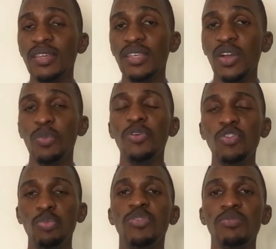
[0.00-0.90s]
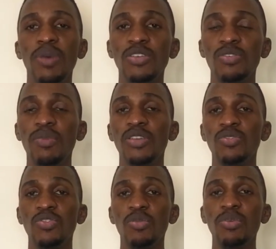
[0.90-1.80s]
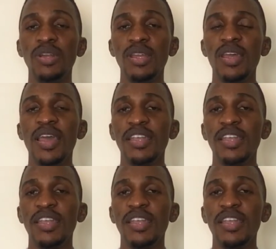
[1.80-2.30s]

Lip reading: These help you to put muscle on your body.